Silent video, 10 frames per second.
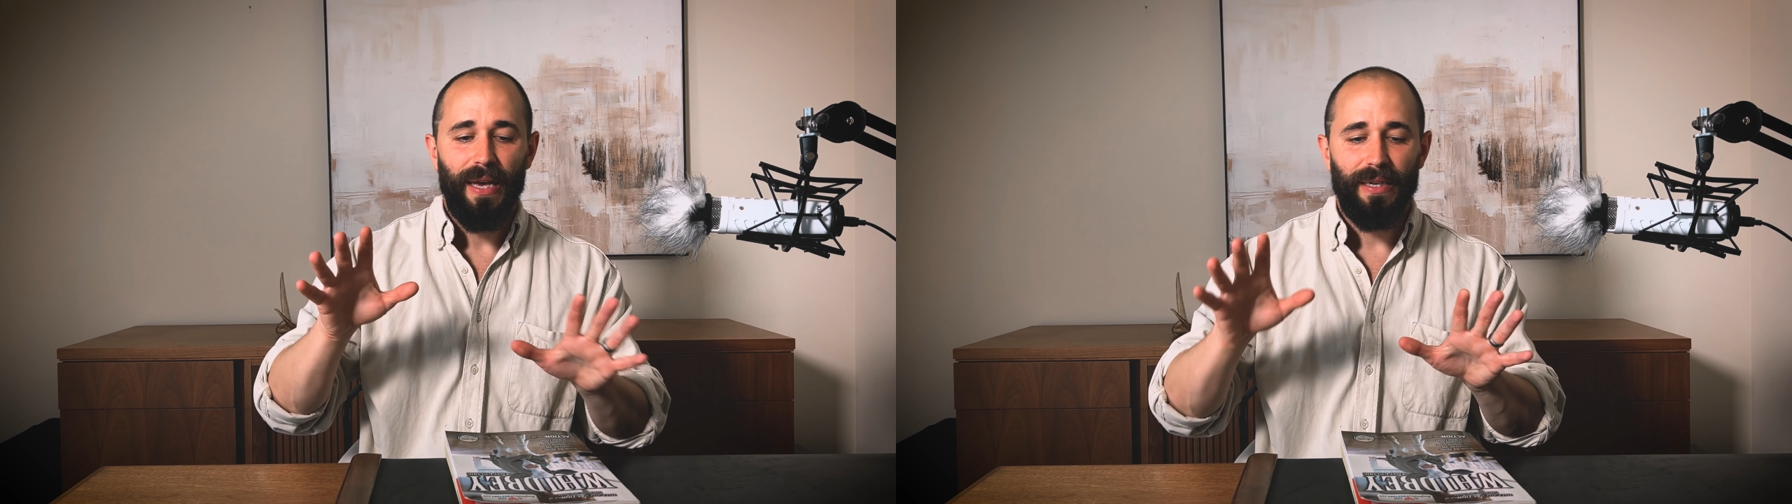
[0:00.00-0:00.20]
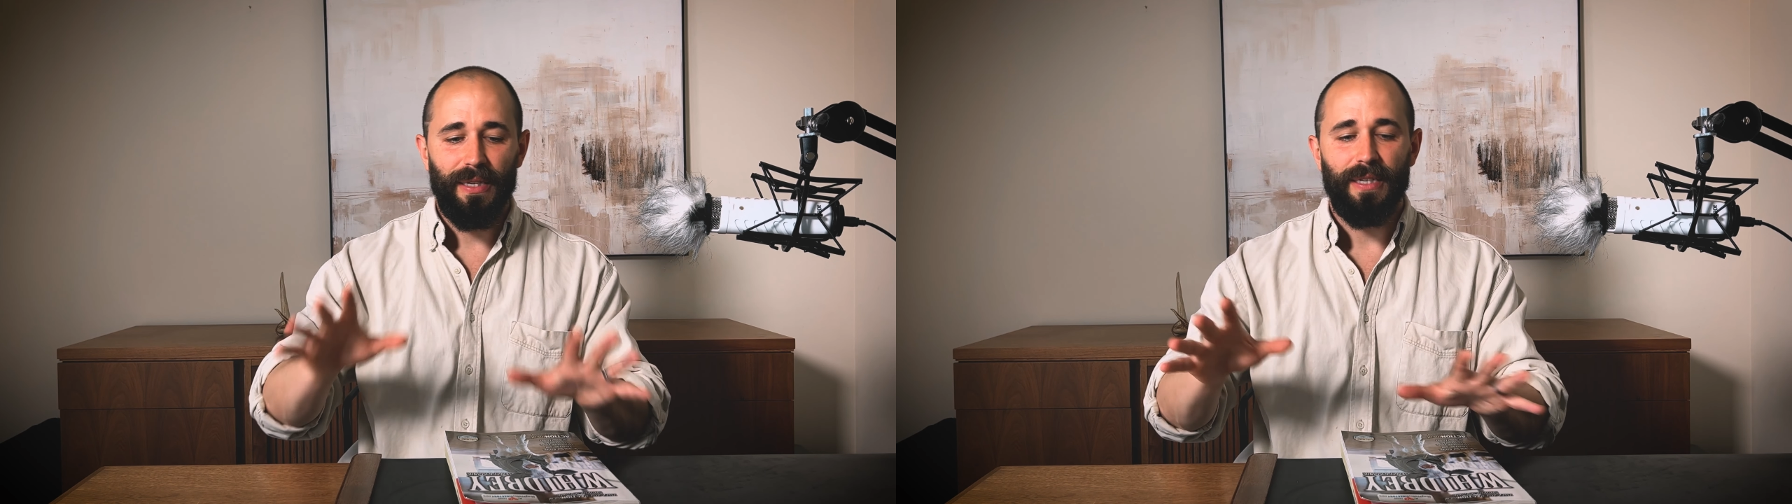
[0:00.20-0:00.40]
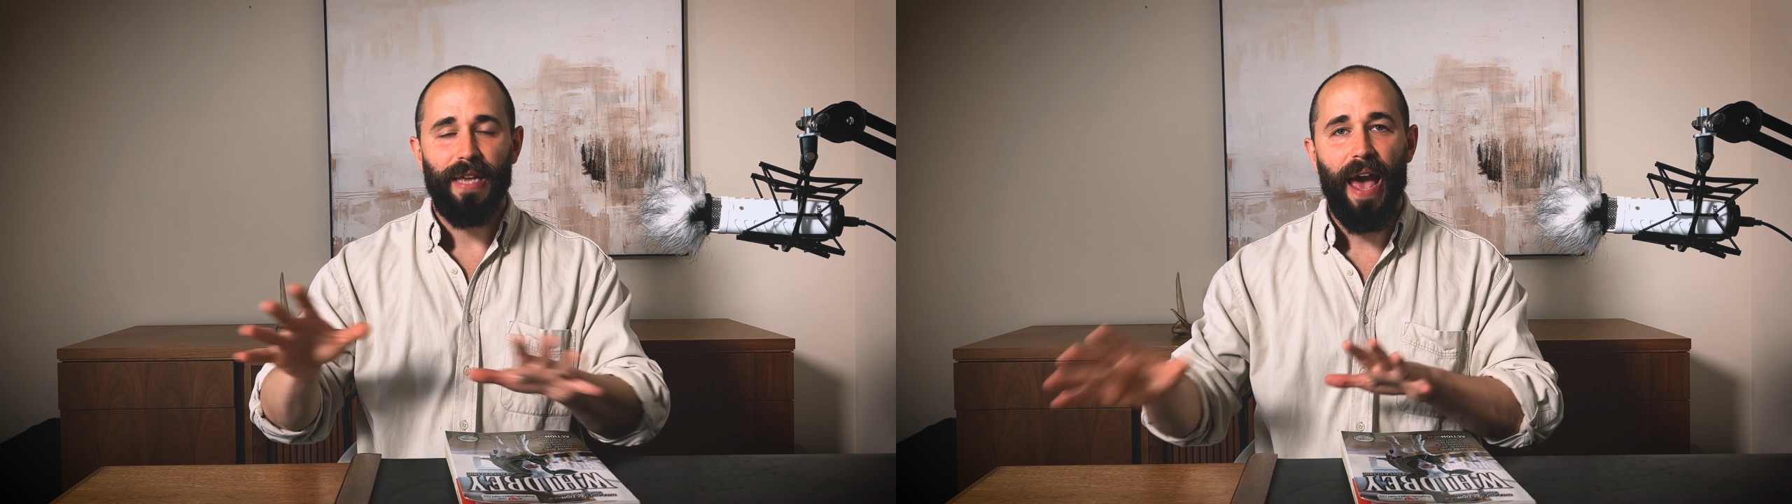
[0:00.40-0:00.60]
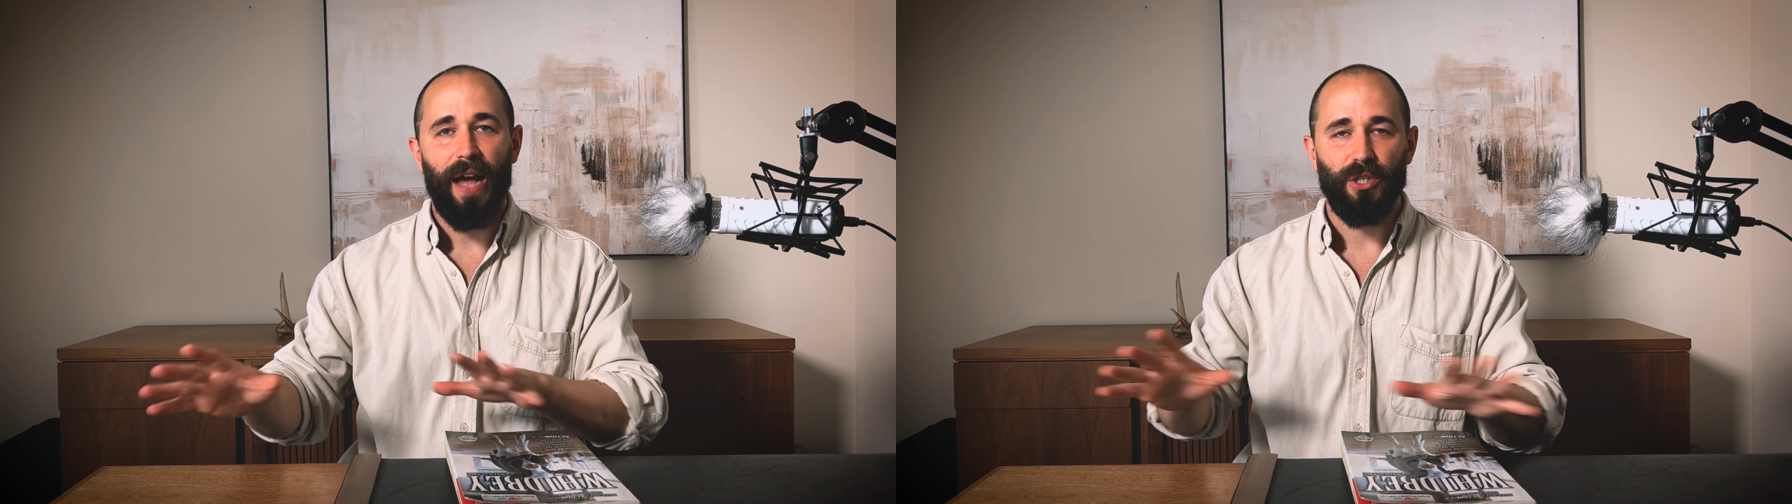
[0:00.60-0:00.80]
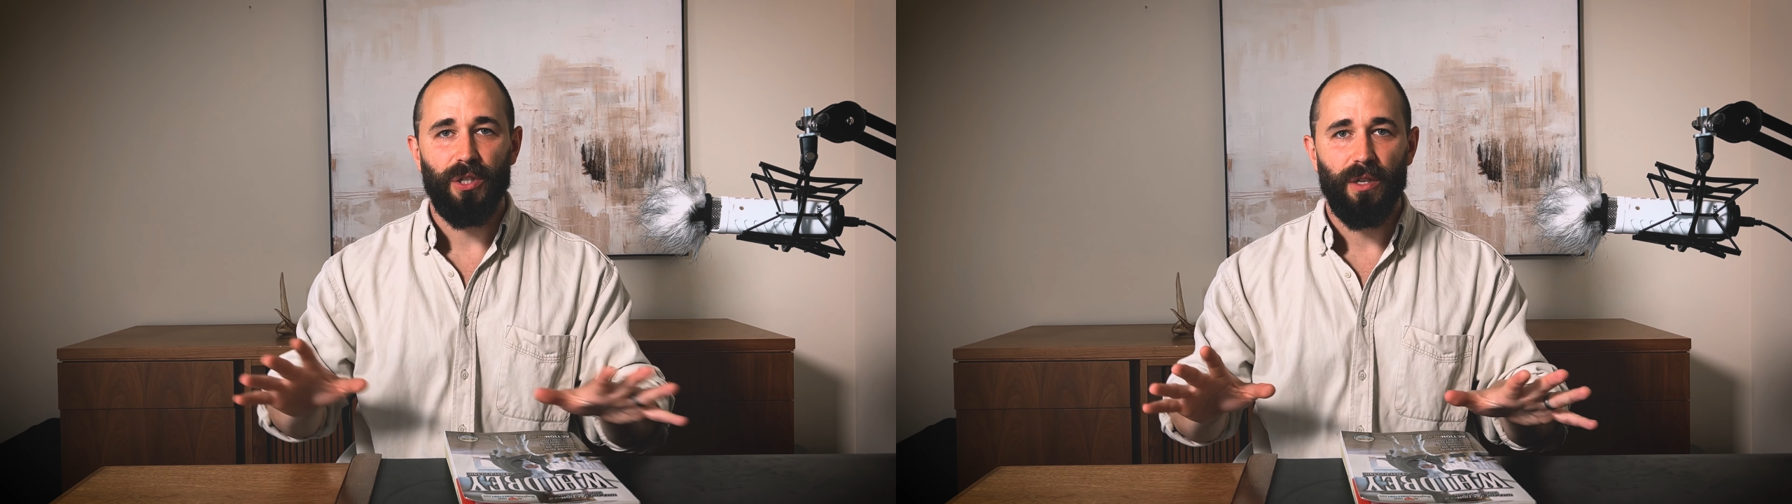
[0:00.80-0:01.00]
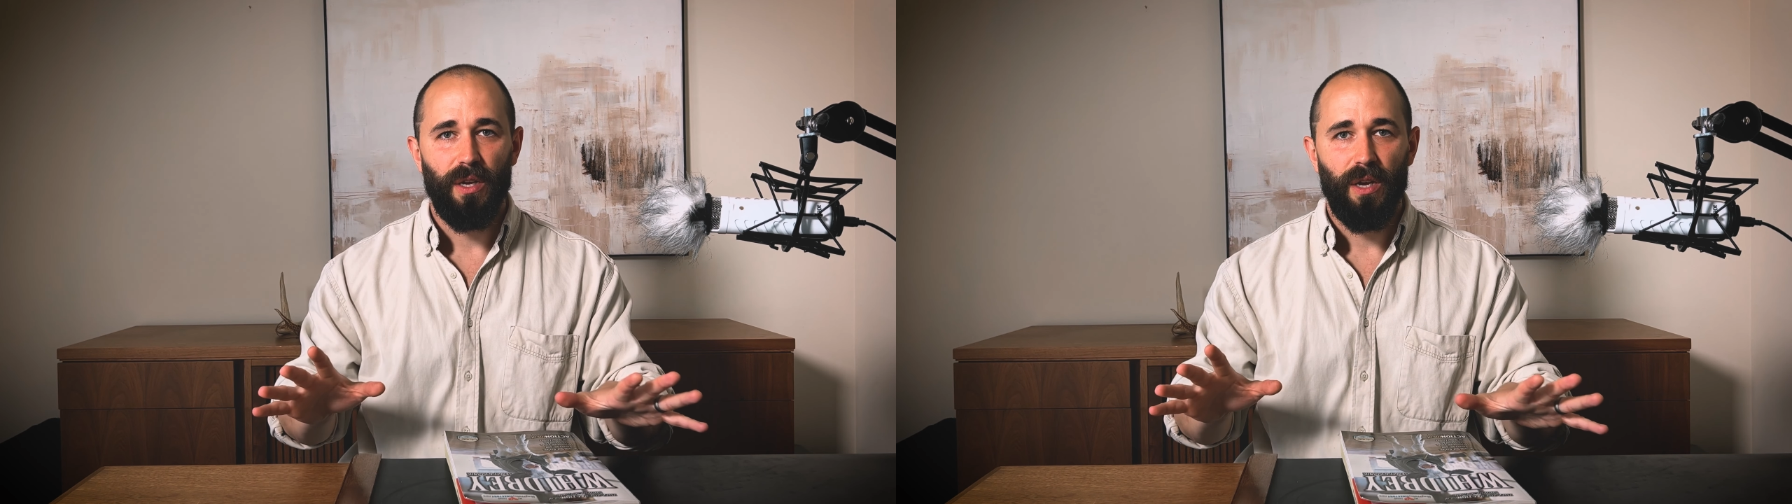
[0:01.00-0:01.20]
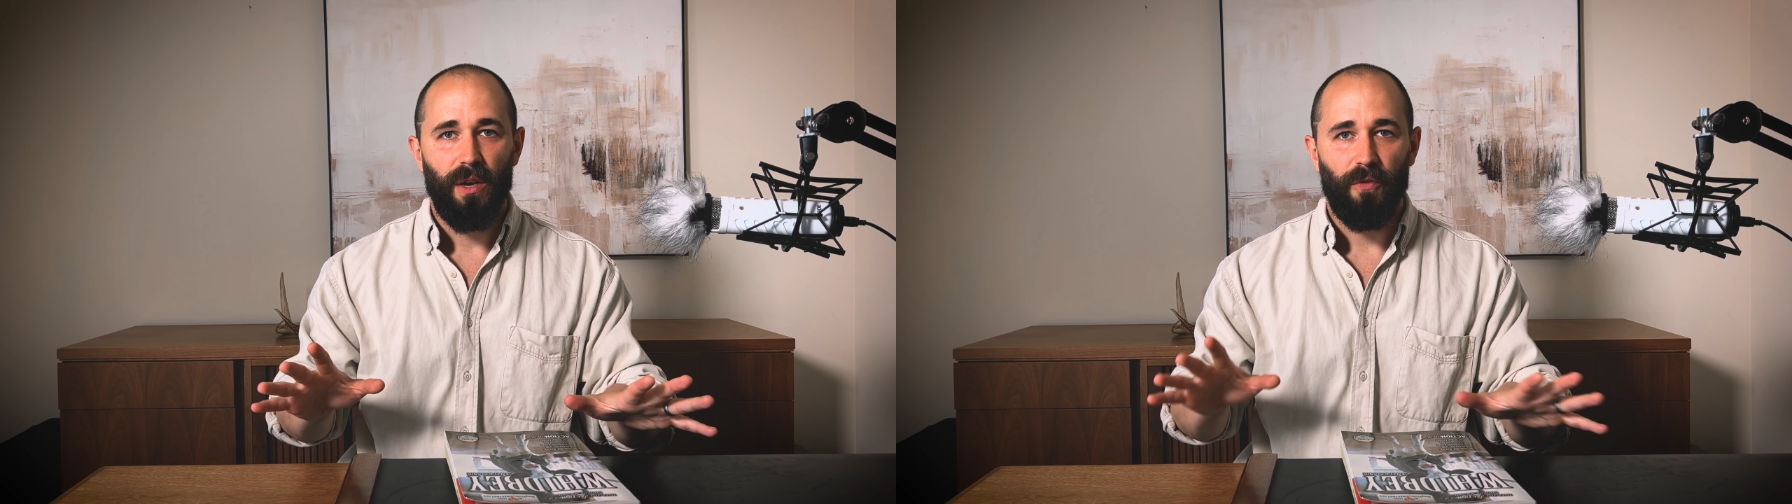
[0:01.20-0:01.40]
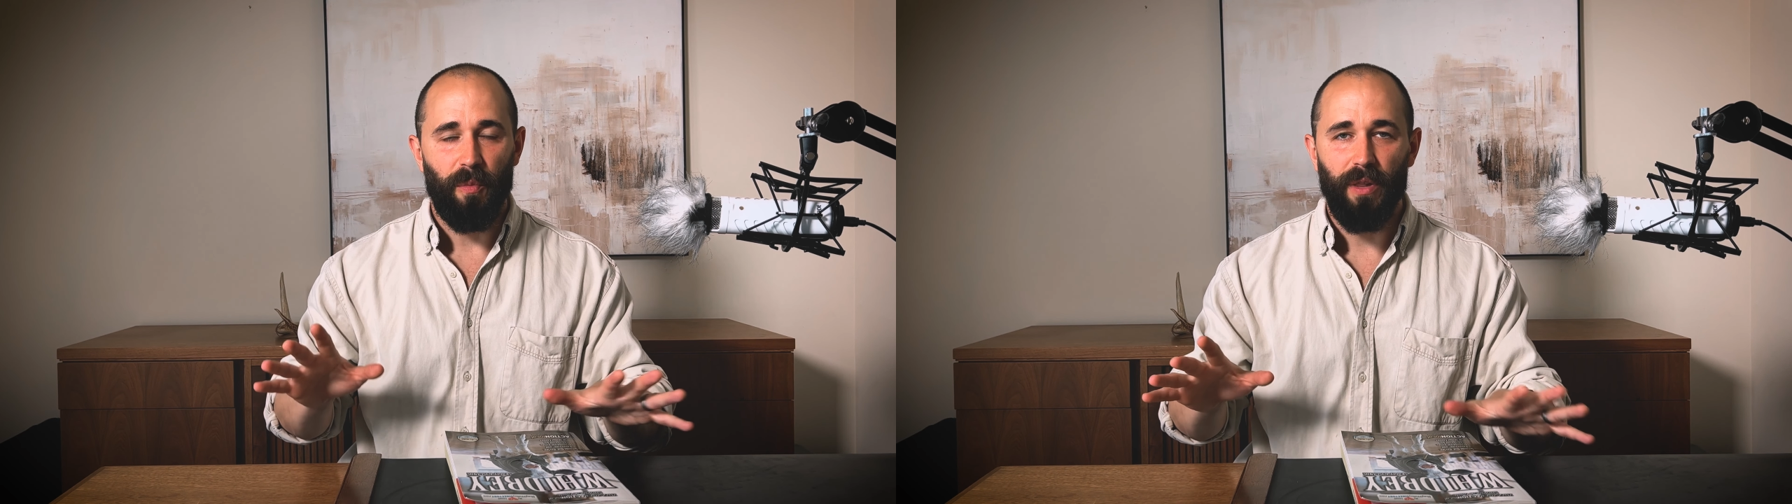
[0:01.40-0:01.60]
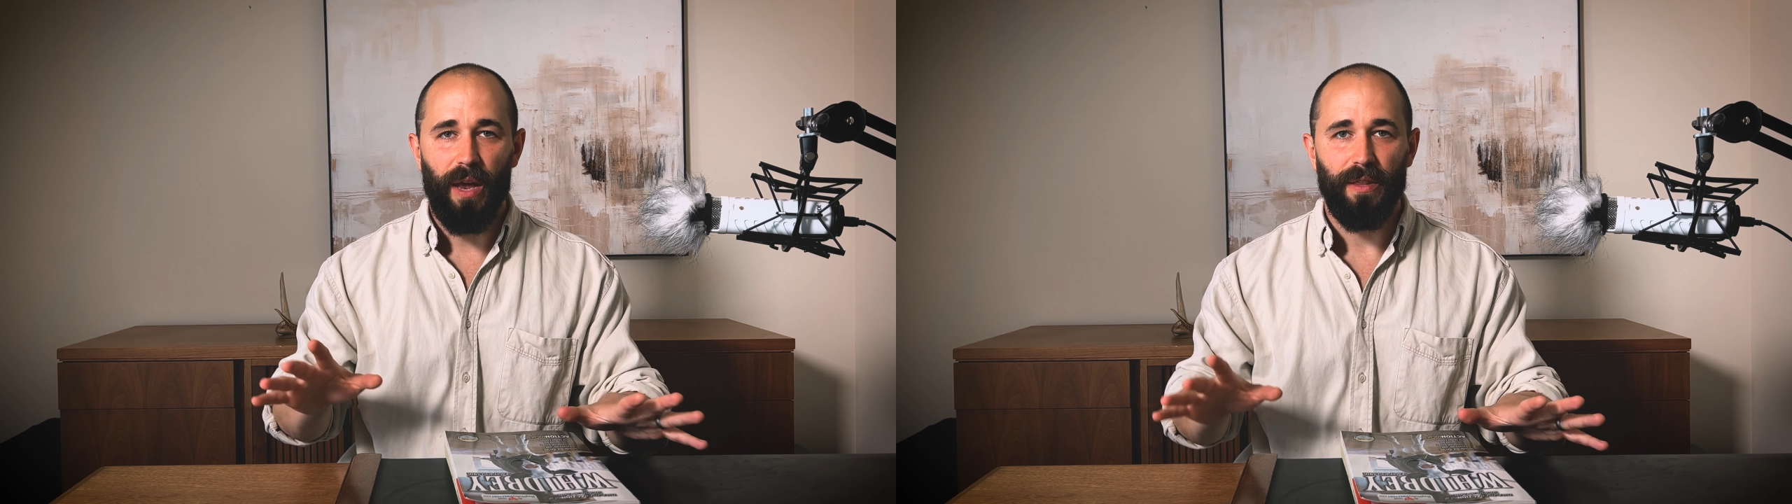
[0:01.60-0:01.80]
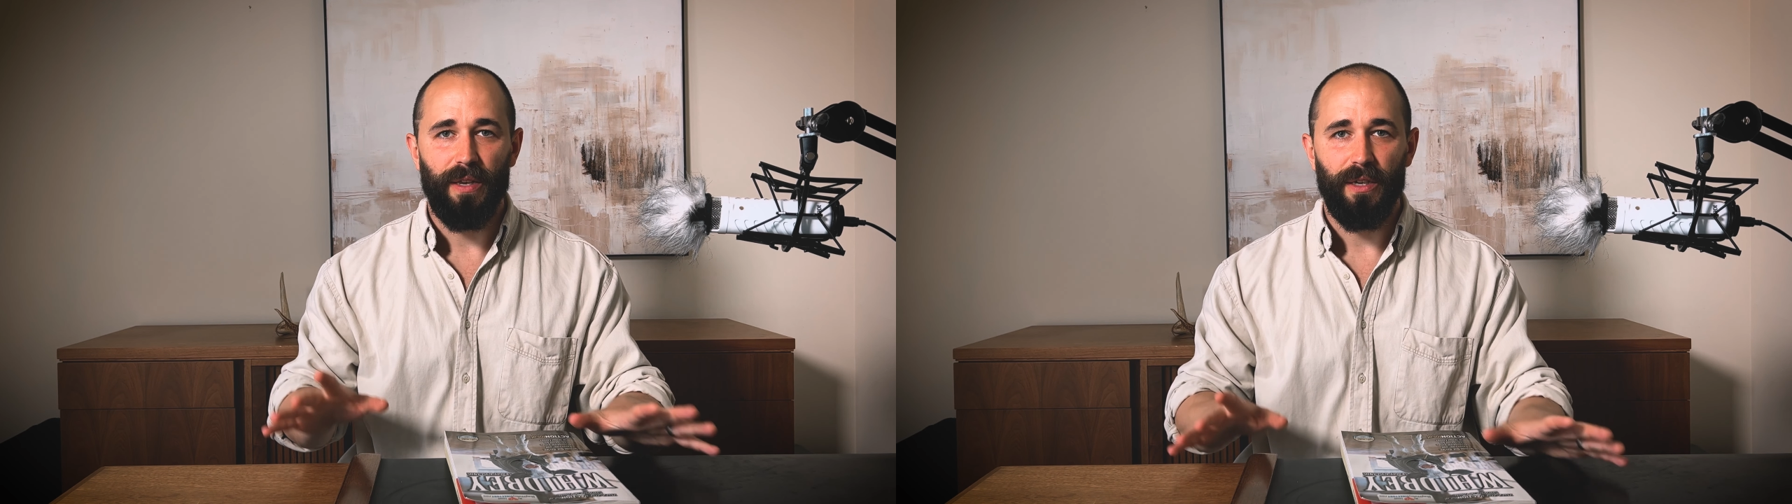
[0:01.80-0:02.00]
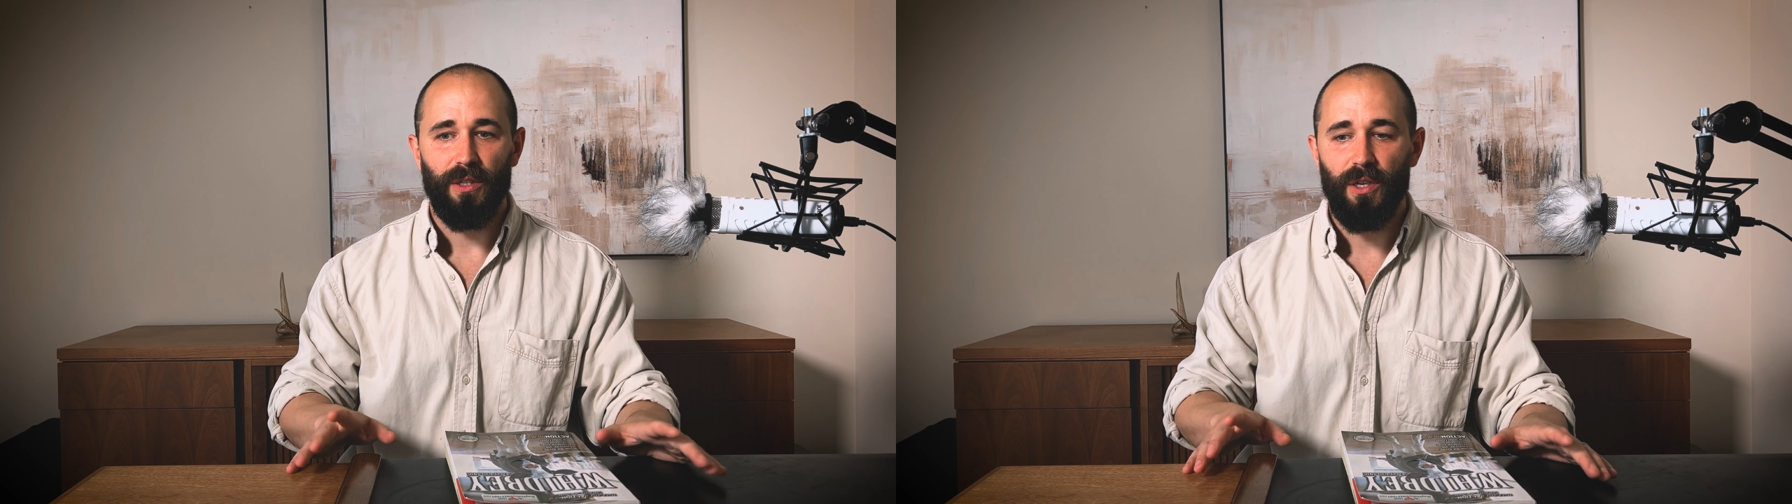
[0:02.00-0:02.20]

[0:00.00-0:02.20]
detached from a lot of things.